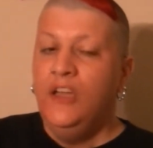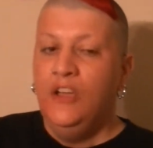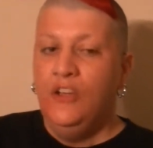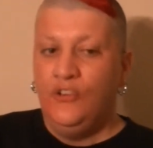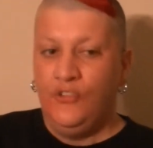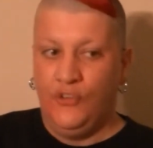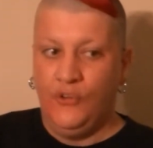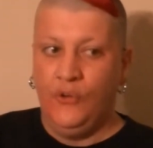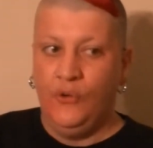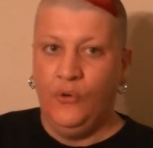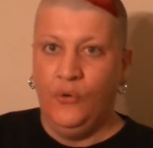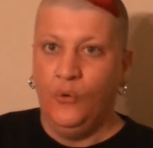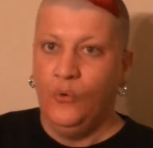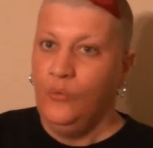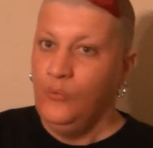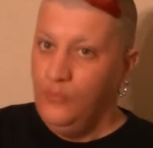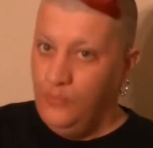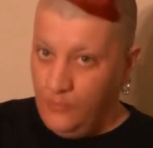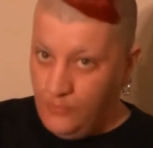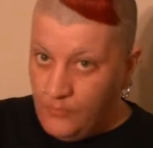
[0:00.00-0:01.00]

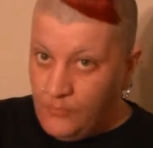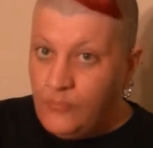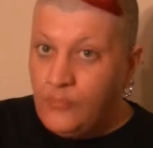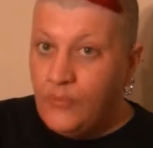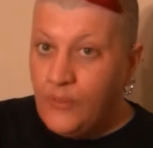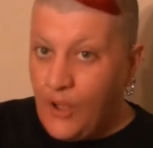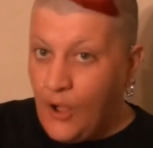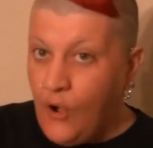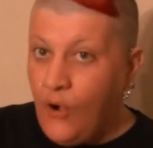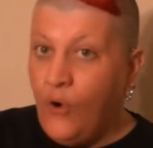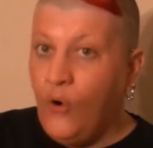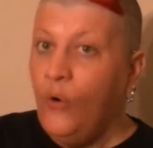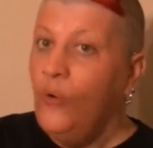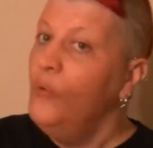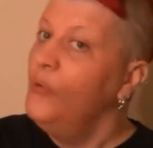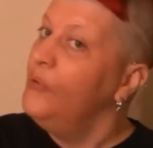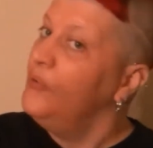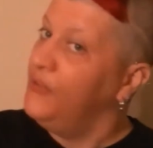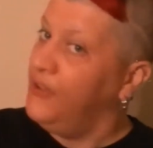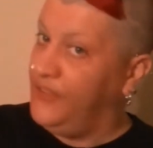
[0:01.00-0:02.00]
to
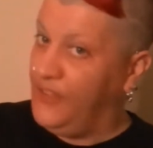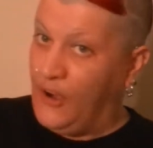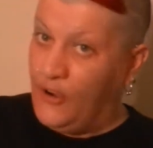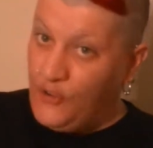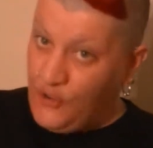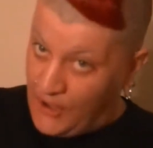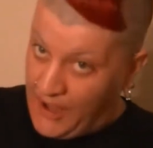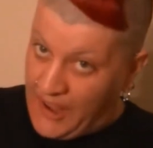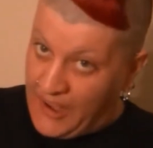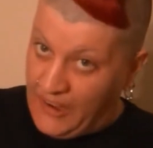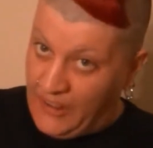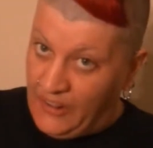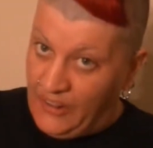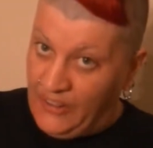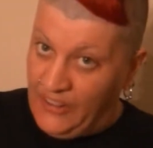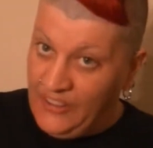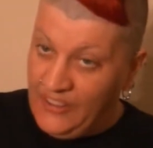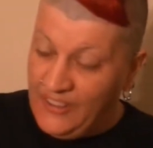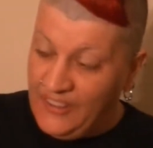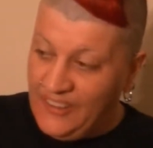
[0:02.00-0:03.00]
go to their
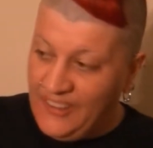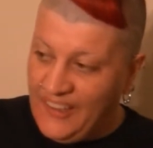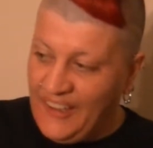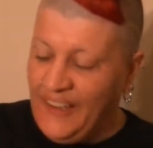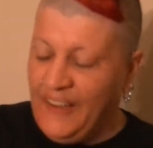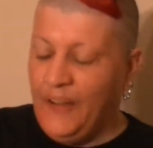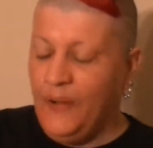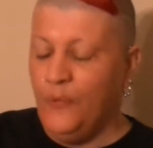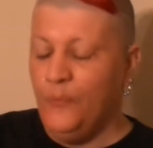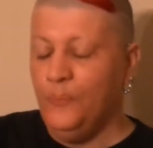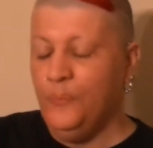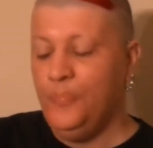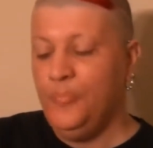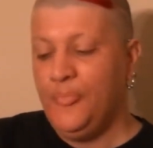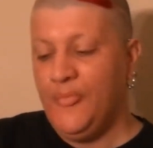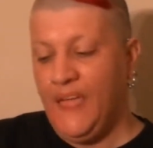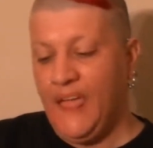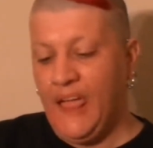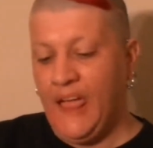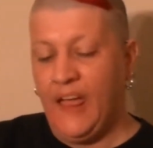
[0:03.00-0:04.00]
channel
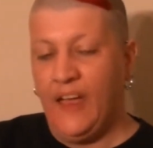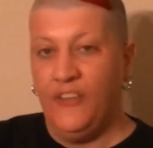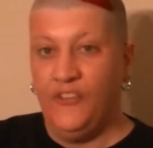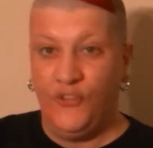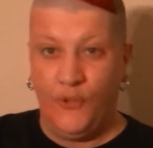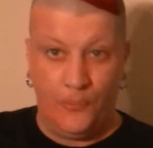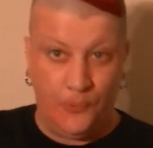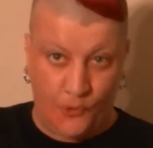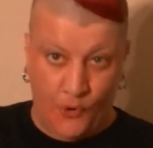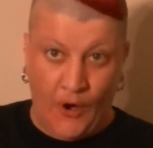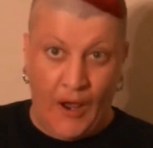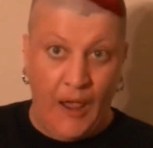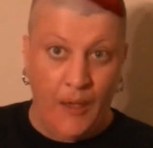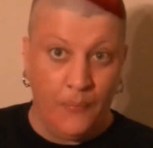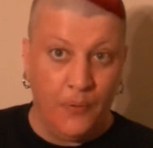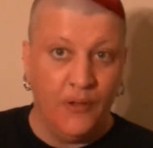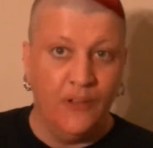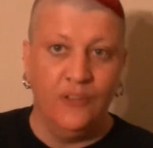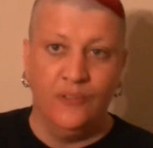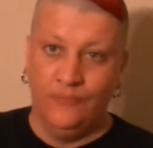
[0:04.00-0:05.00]
and
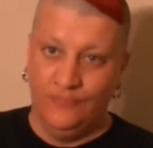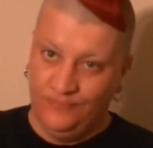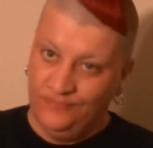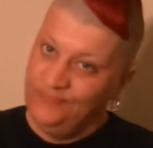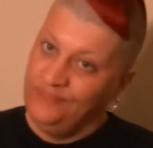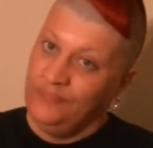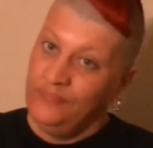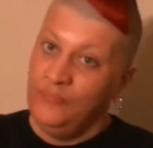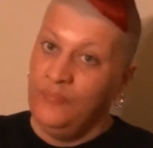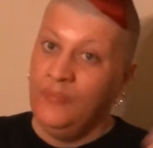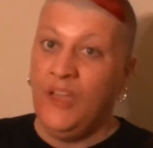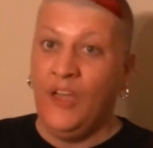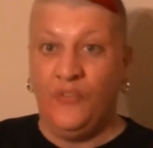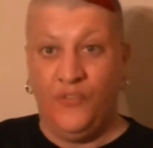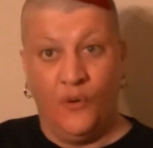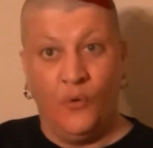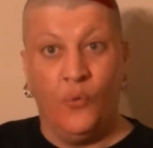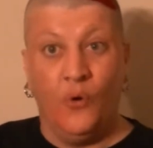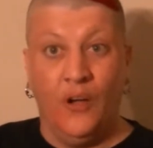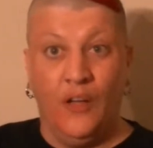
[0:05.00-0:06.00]
subscribe if
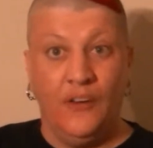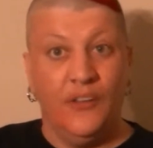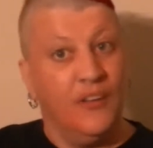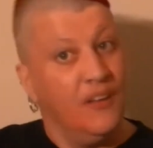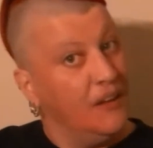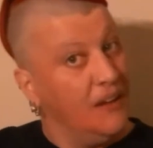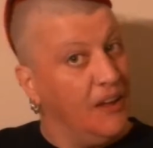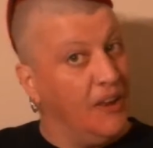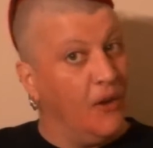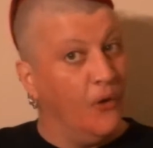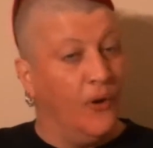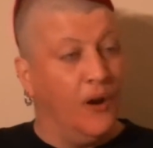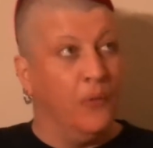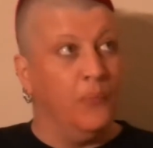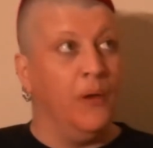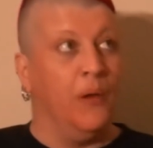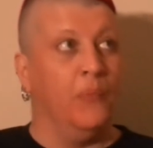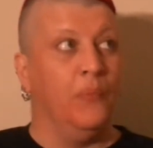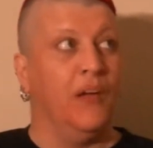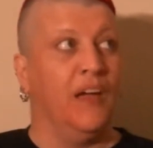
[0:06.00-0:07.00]
you would. You know what I
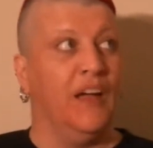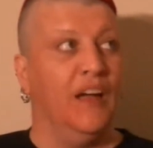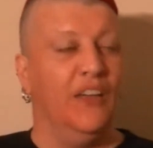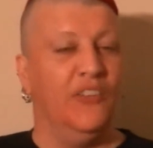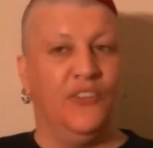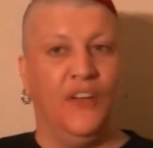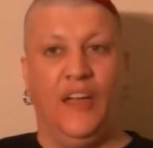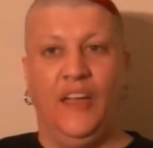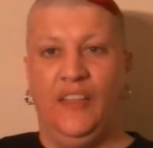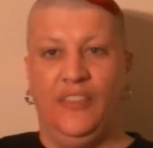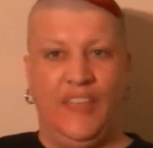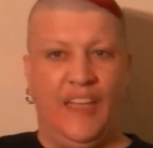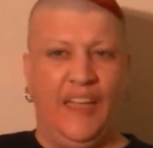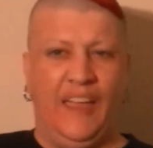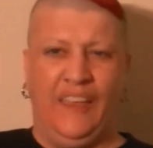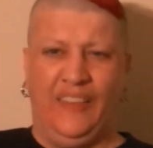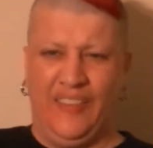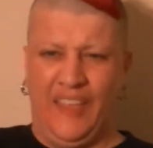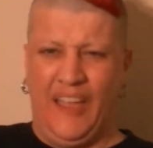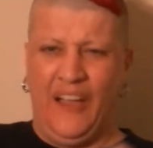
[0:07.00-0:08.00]
mean? Because
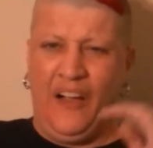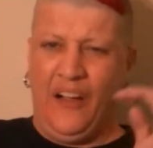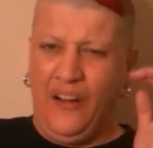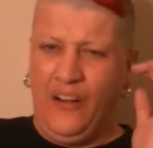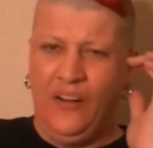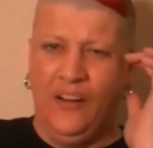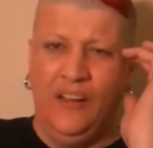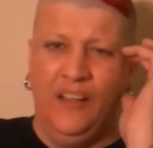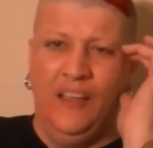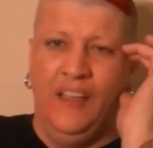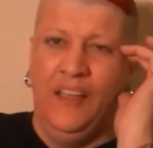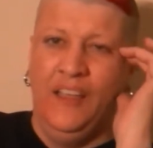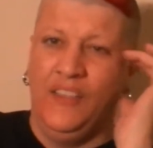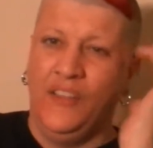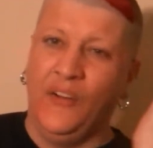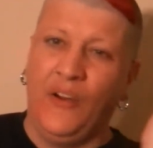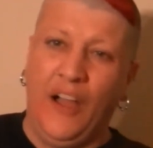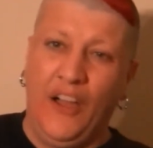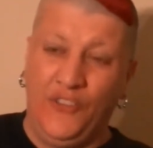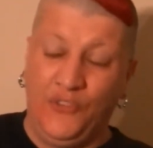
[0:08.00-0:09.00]

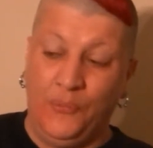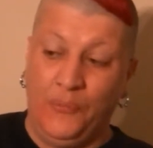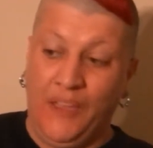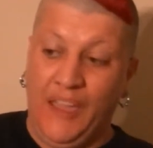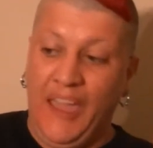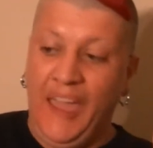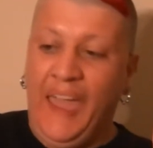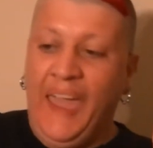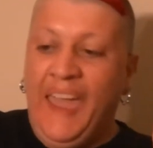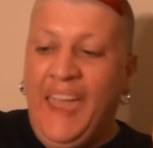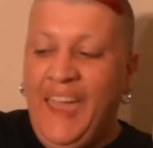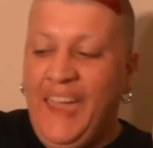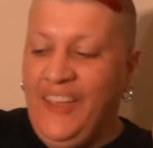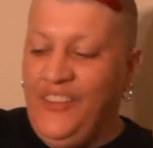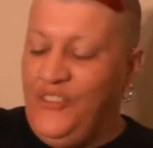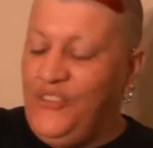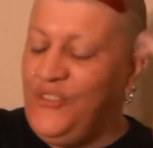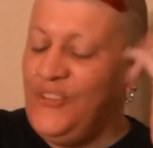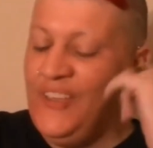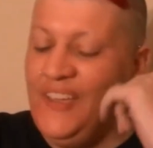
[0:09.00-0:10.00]
they're awesome
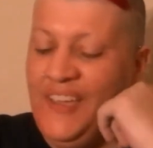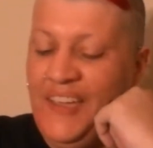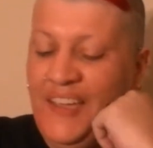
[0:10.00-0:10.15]
kids.